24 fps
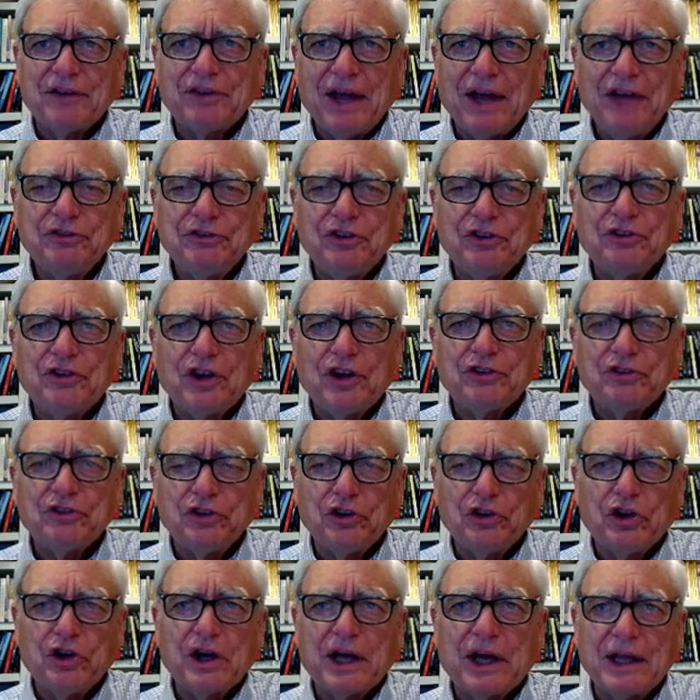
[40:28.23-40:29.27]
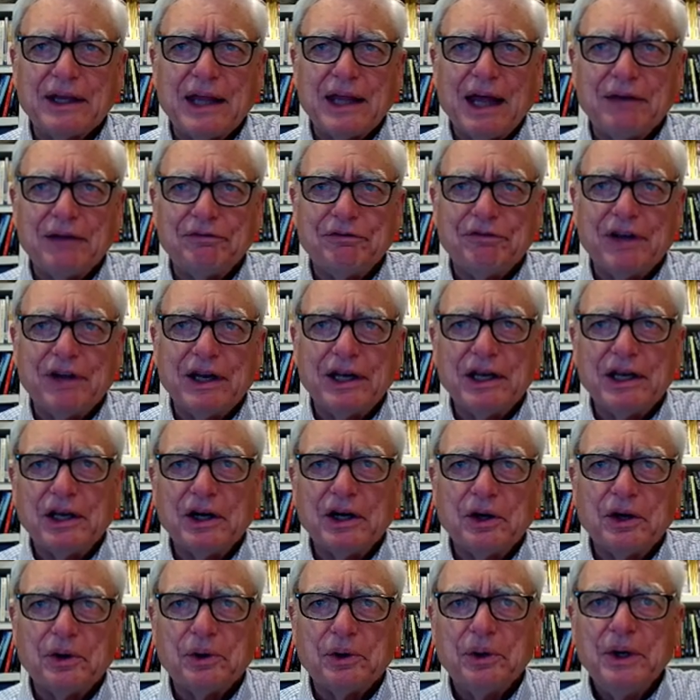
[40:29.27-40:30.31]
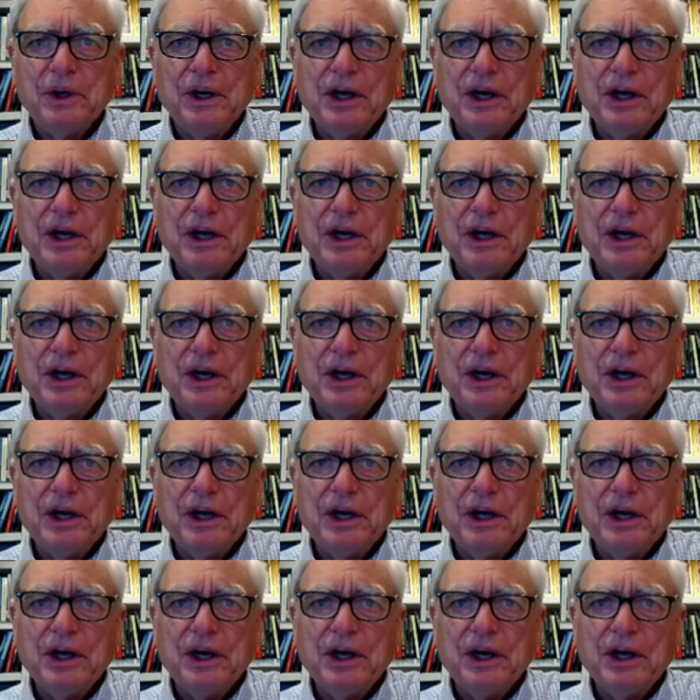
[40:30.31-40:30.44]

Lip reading: I suggest you look at that video,